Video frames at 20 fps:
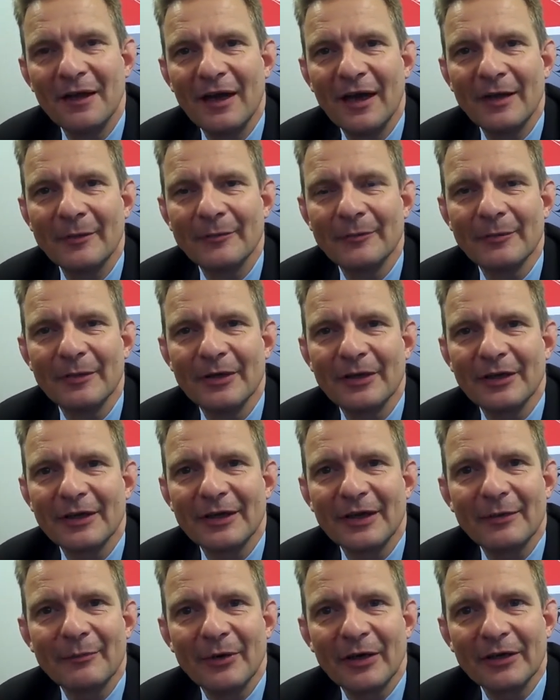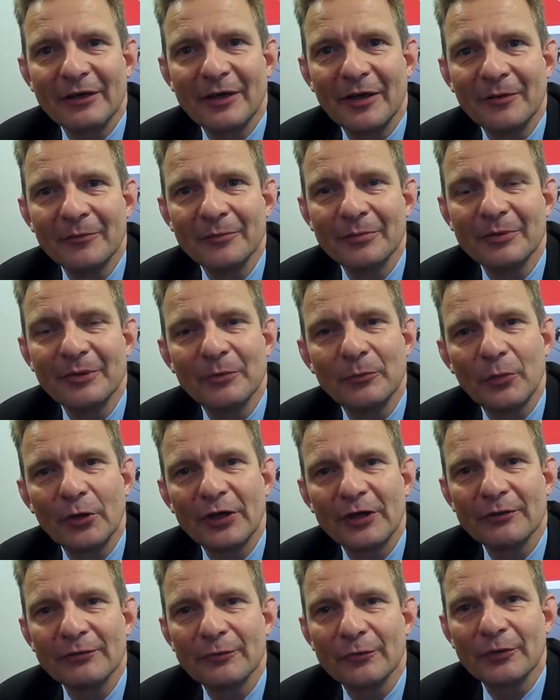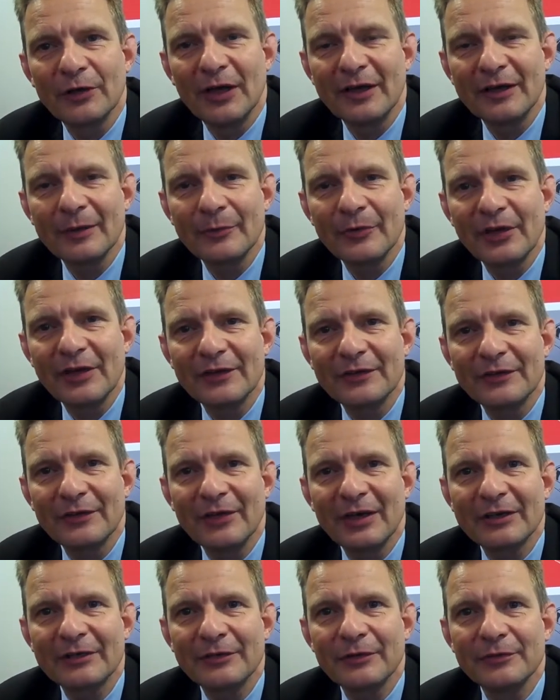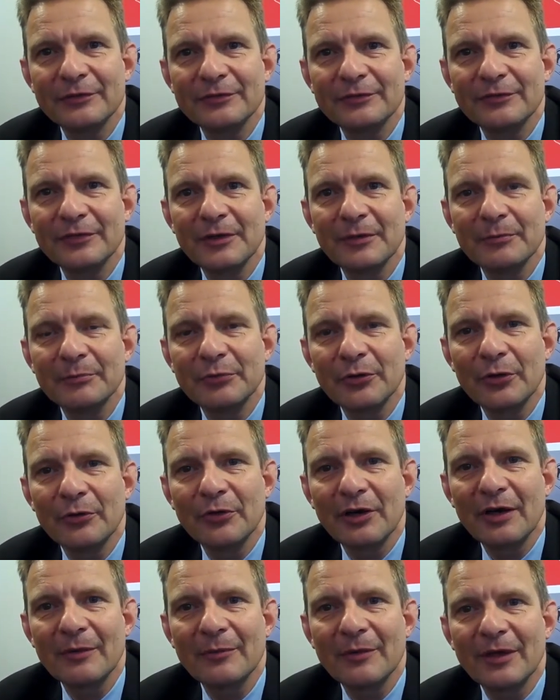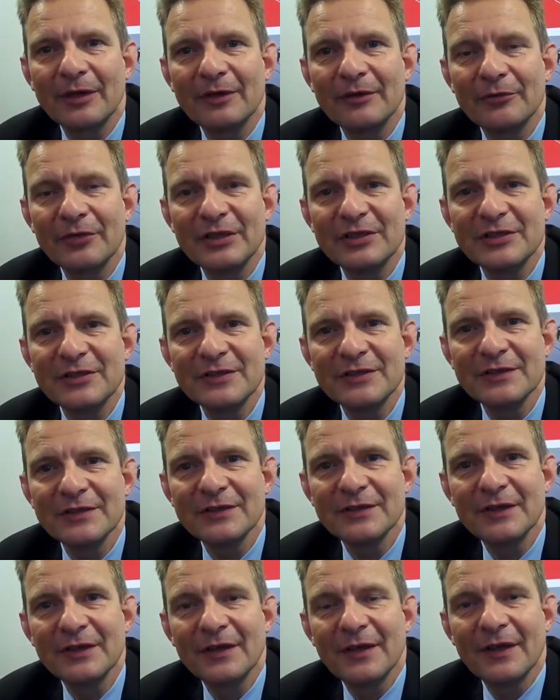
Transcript: I'm Ger Bergkamp, working for IWA as Director of Program and Regions.